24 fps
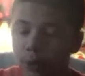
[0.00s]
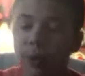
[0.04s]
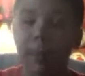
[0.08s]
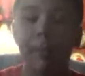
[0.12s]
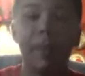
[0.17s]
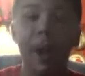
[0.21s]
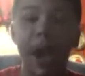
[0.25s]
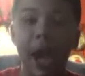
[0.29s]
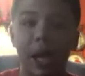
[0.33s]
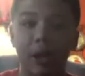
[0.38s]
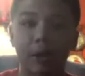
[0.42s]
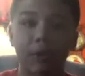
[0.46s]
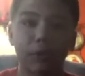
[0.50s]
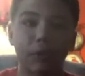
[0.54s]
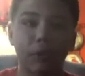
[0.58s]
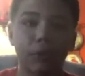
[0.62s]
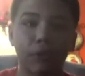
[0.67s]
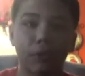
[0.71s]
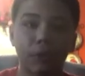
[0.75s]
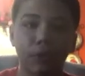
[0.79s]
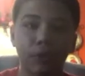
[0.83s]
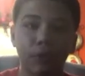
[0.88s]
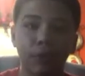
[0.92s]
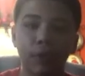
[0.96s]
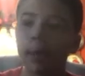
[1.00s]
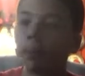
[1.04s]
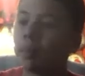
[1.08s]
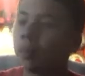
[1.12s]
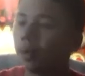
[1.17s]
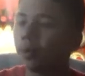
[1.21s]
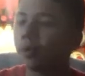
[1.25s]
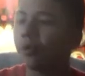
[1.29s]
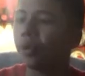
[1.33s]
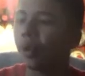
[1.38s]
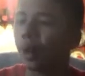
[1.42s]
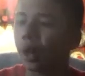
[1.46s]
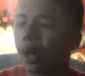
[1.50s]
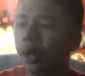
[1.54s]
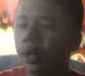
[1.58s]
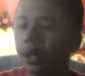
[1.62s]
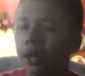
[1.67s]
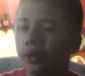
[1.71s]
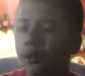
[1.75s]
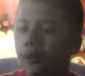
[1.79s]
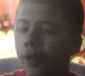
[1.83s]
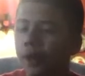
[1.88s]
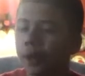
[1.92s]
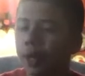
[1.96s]
The box. Give me a sec. I
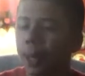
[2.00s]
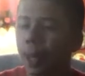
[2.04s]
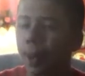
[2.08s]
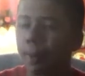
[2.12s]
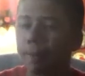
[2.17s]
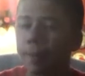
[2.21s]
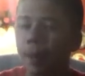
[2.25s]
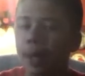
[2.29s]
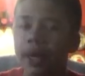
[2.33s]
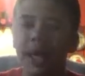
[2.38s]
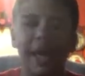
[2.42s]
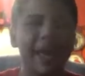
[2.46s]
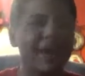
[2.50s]
need to find, like, a pen.